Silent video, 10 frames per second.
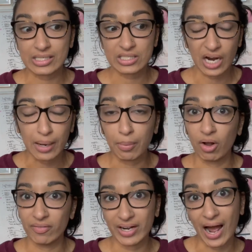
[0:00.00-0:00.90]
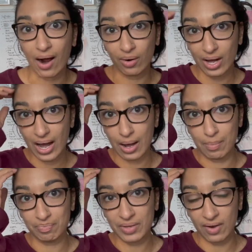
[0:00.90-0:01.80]
type all of it out
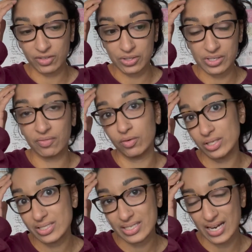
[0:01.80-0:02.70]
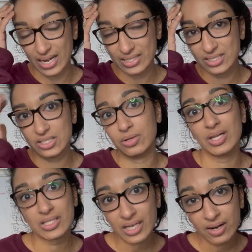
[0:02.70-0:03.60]
after using voice to text. So
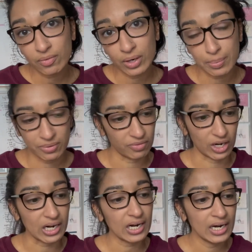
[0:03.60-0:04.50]
that's kind of what I prefer.